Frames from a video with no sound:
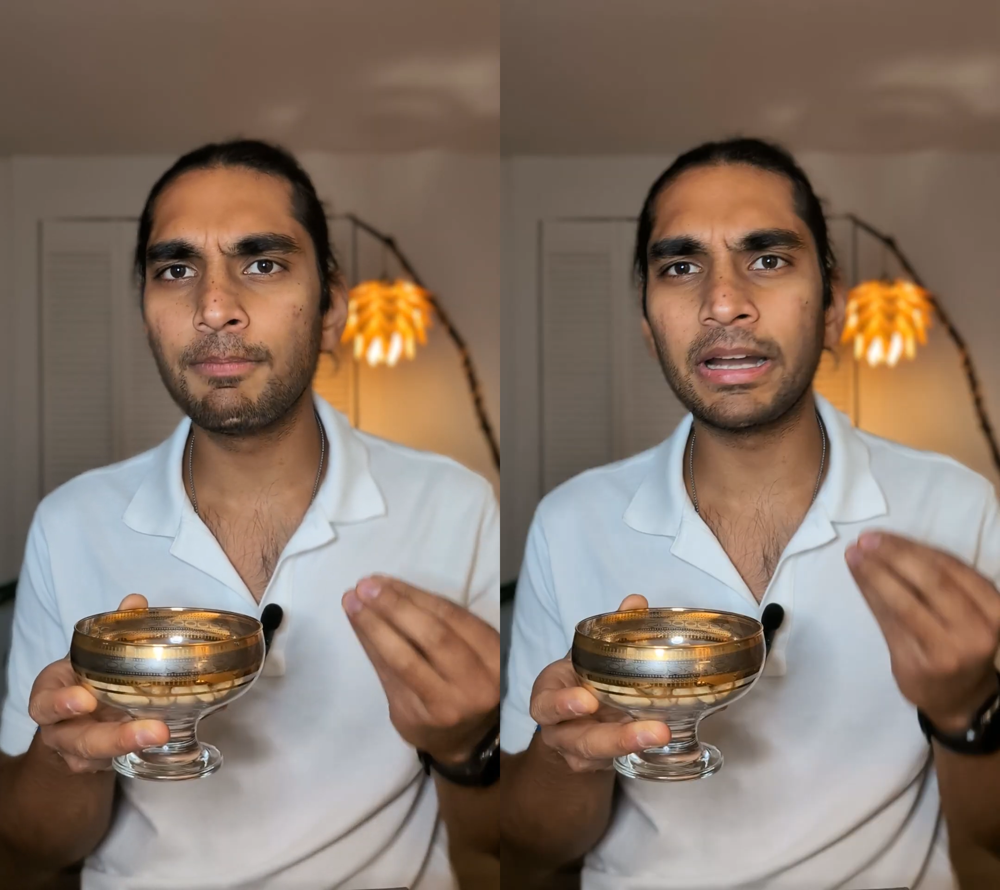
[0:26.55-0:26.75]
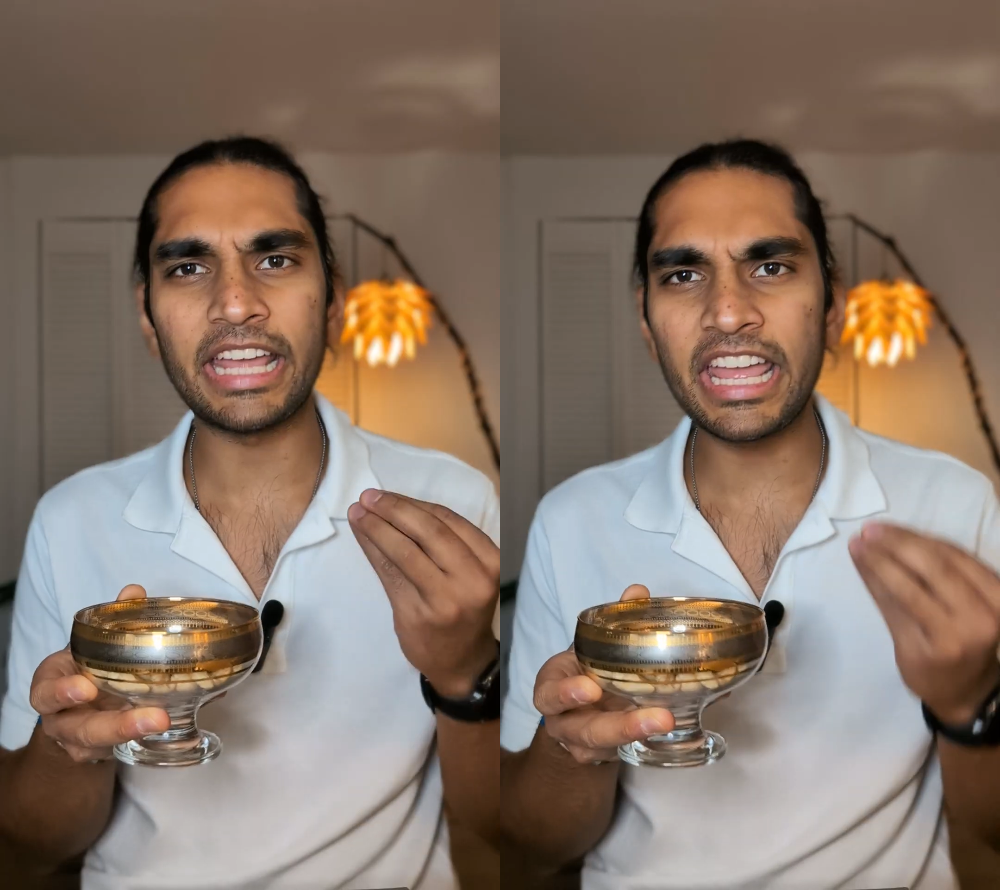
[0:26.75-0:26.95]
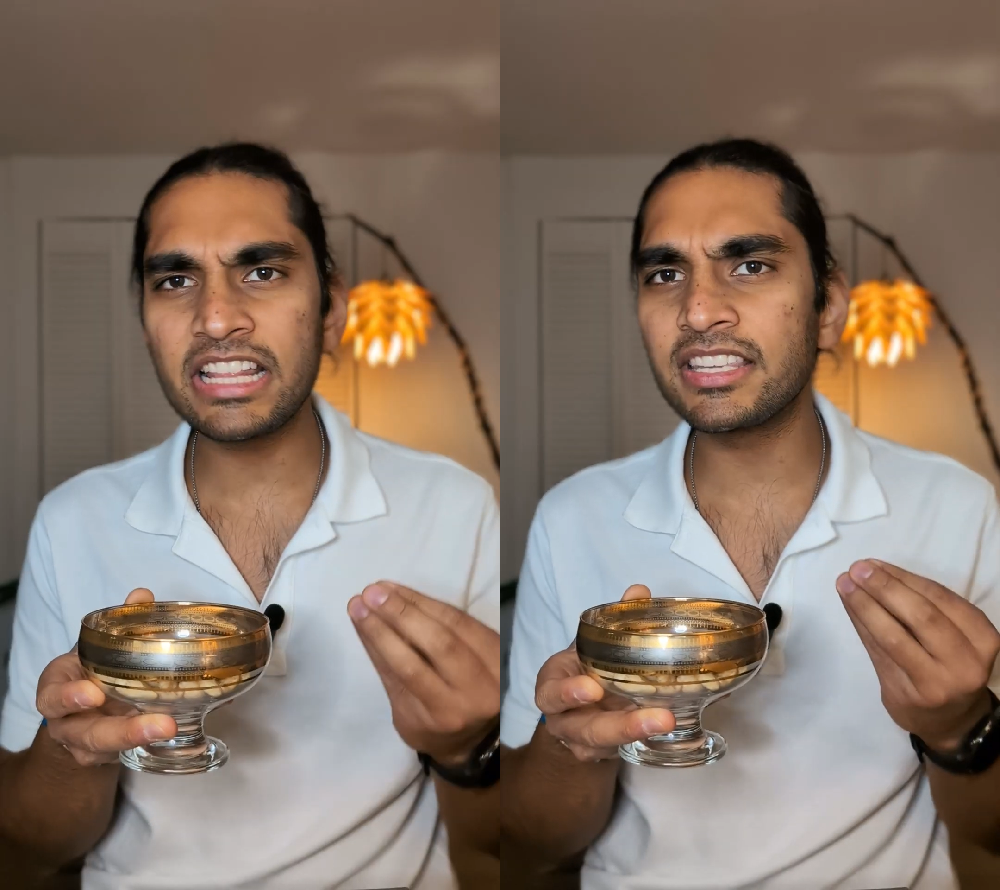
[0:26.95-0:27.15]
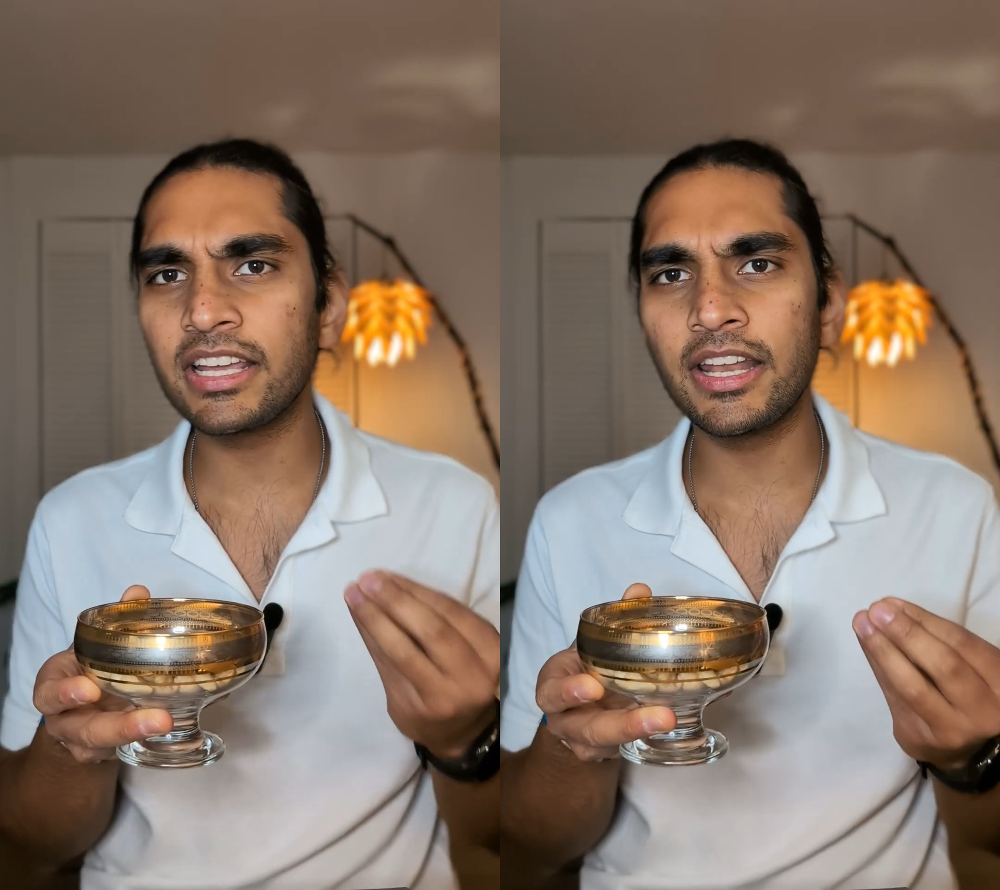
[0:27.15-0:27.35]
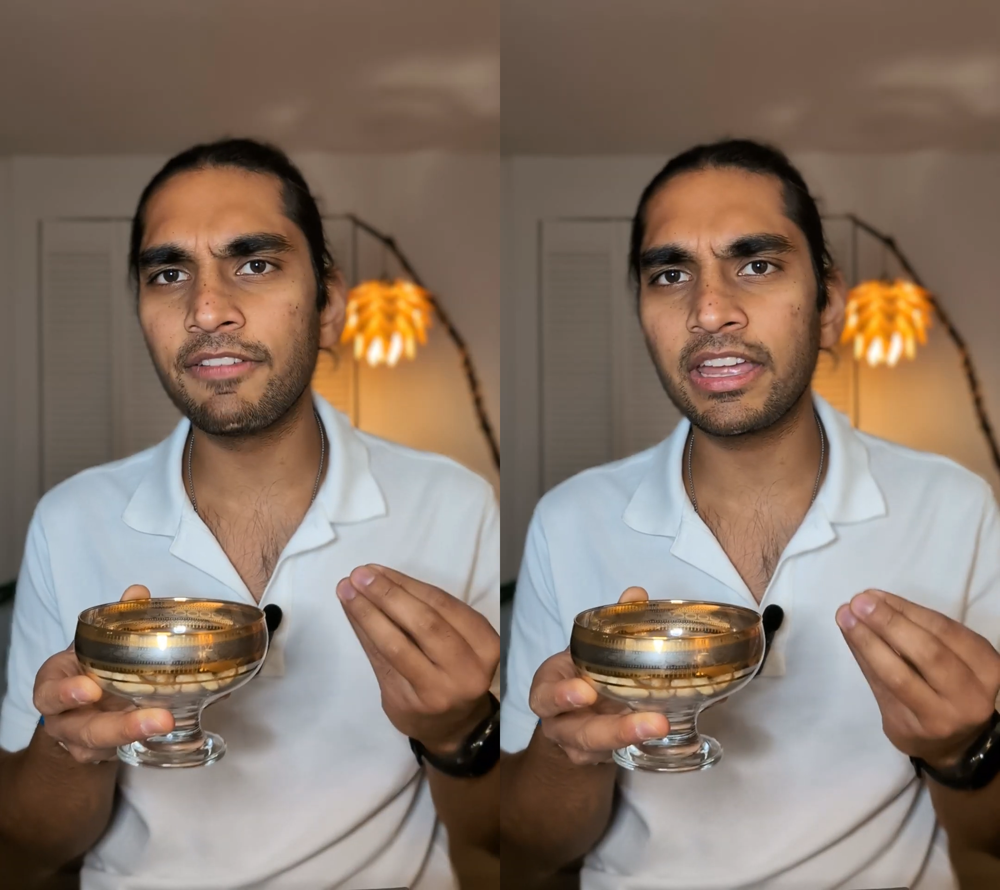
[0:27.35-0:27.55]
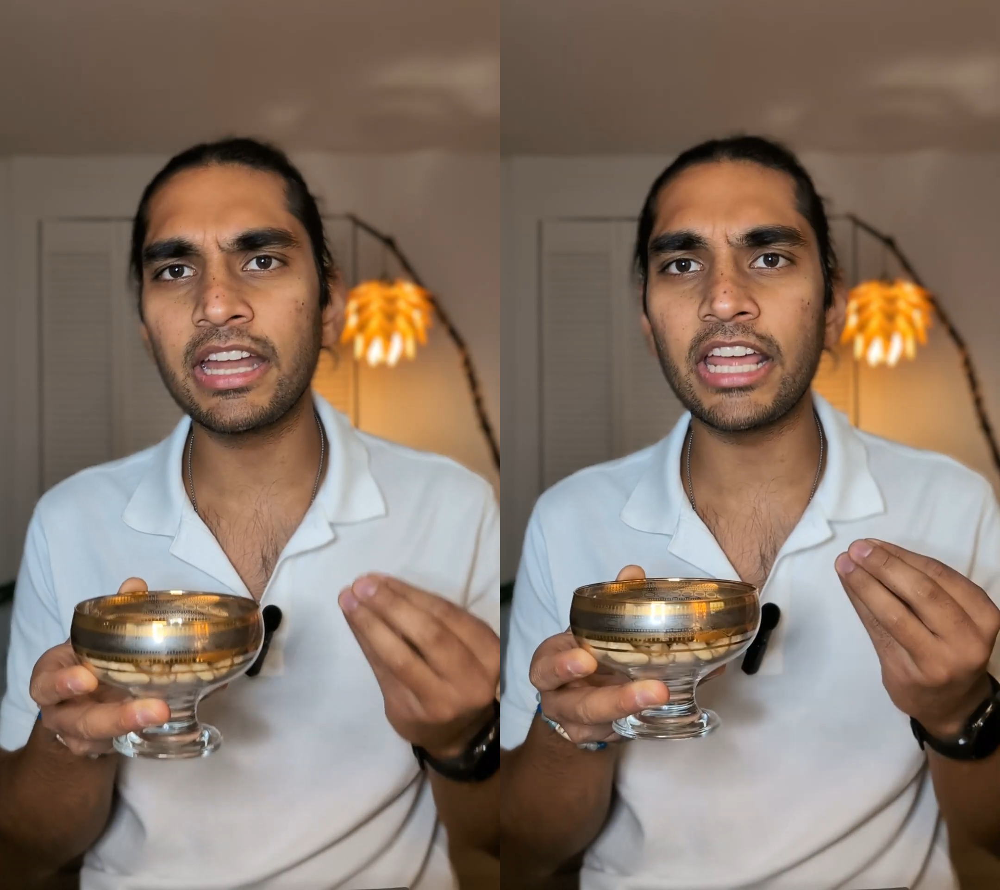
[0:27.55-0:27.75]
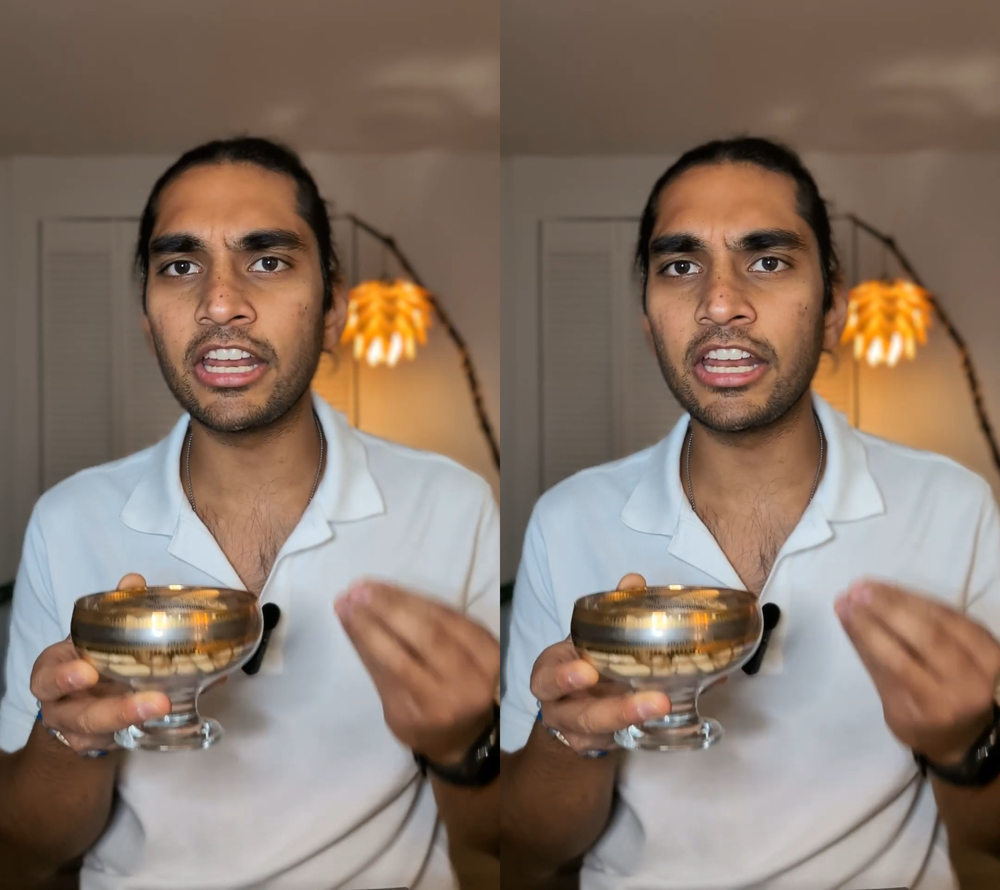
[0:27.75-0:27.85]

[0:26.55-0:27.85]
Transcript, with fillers: but insignificant